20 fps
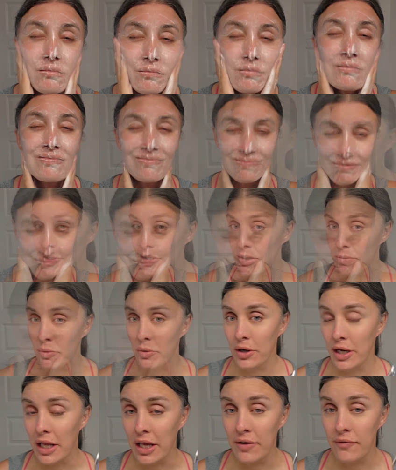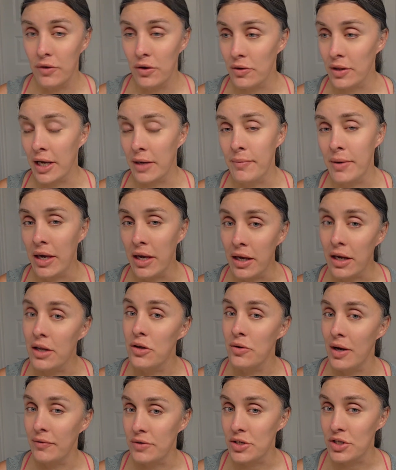This part is important if you're like me and
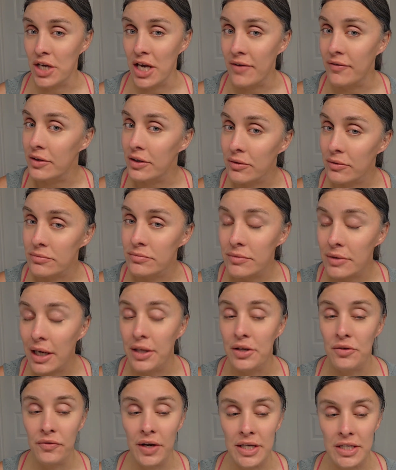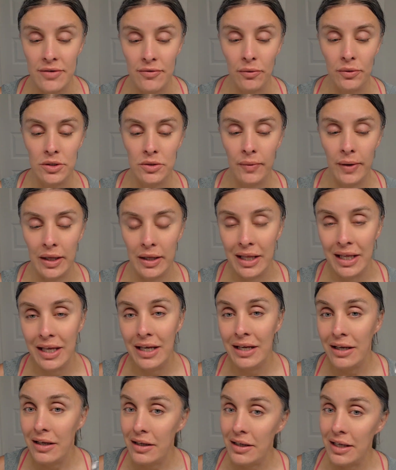you have to shave a little on your face every once in a while.
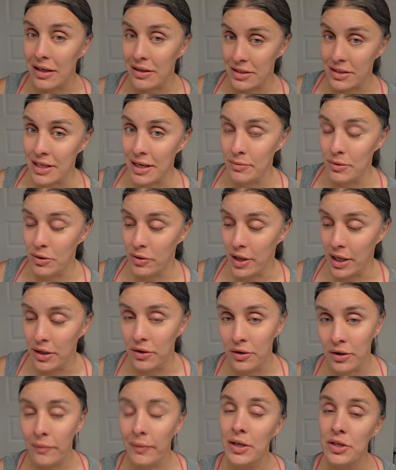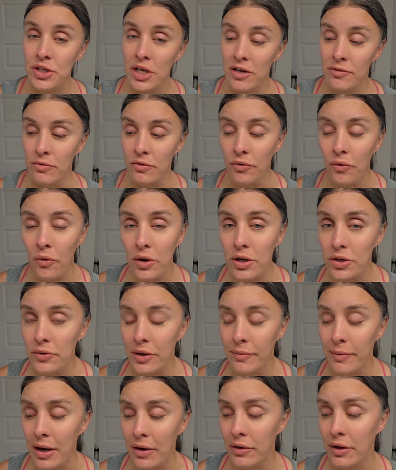Now's the time to do that. You're going to want to shave before you do any
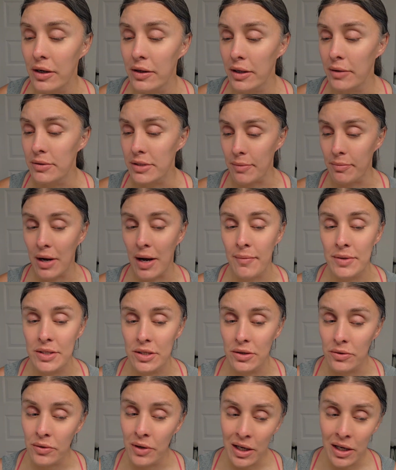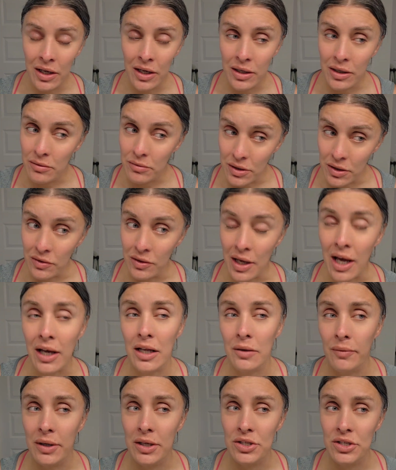microneedling, because I promise you, you're not
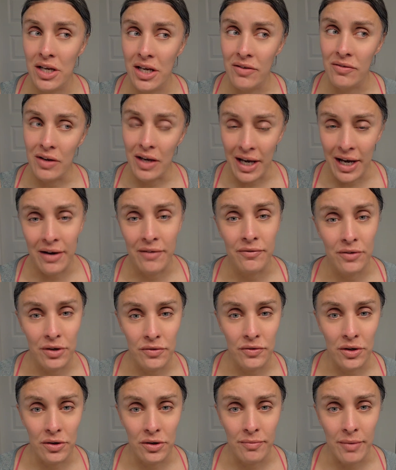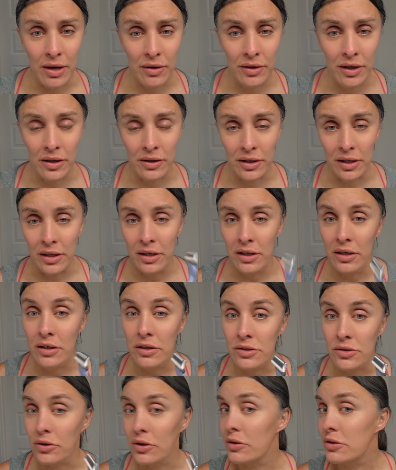going to want to shave after you've done your microneedling.
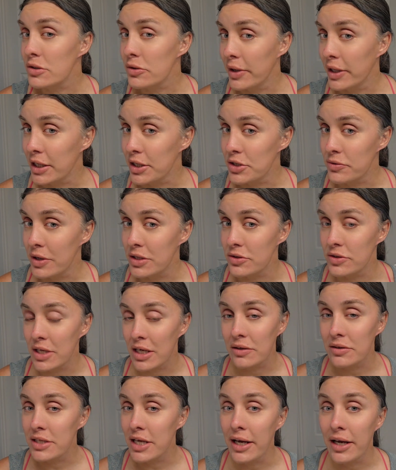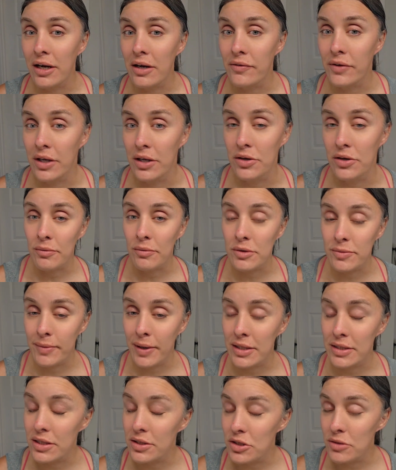So girls, go ahead and get your razors out and take care of any
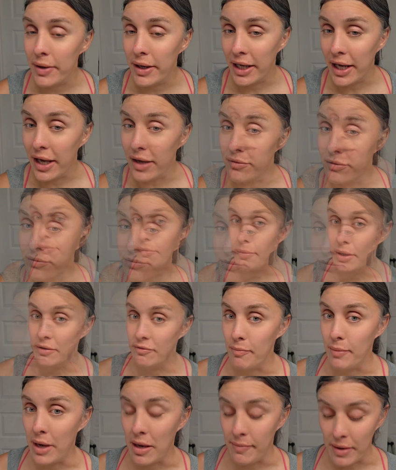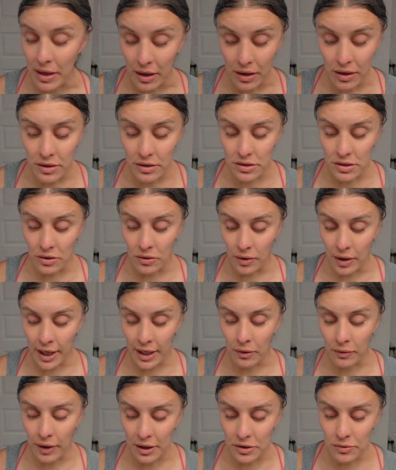spots that you might have. Now, I'm a bit of a baby, so I
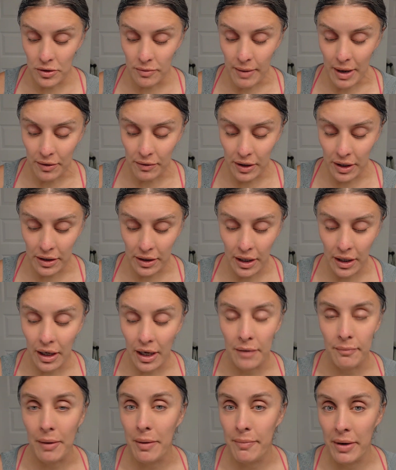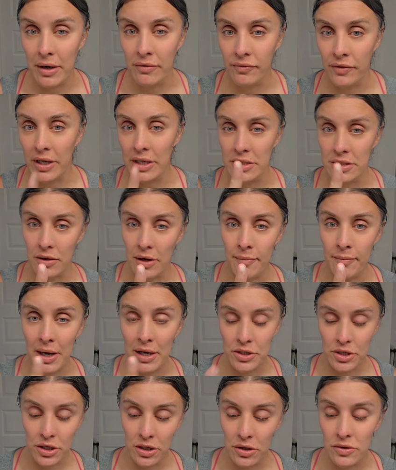don't like doing the microneedling on my bare face. So I'm
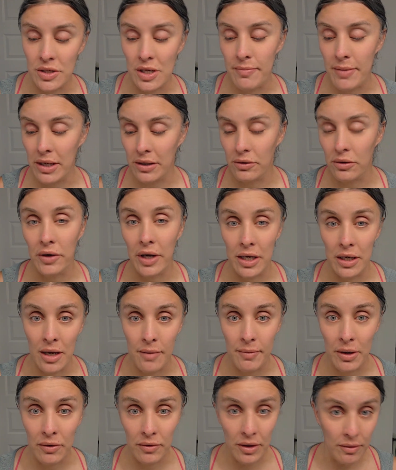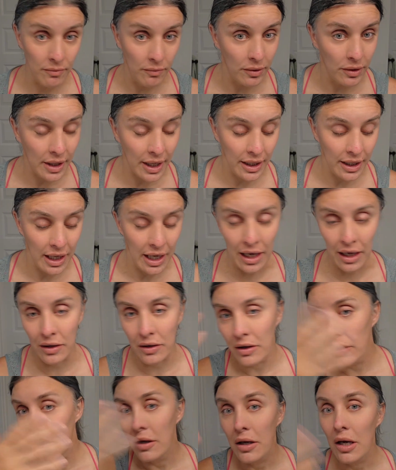actually going to use the medical grade numbing cream with lidocaine,
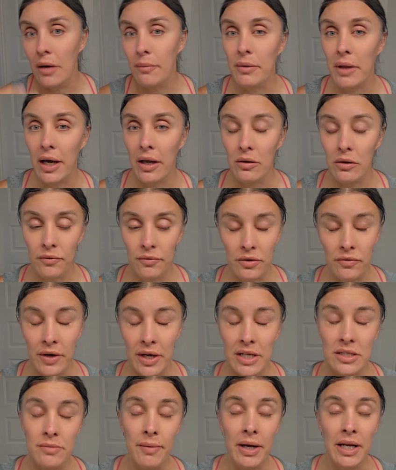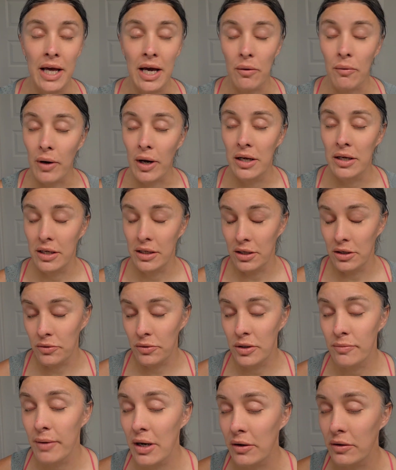apply it all over the face and my neck where I intend on
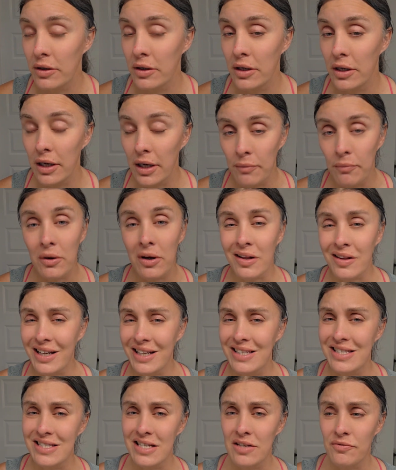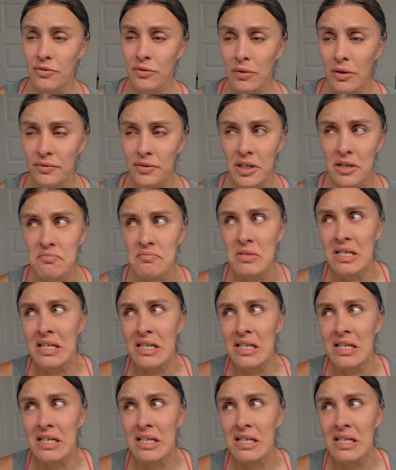doing the microneedling, and we're going to let it sit for roughly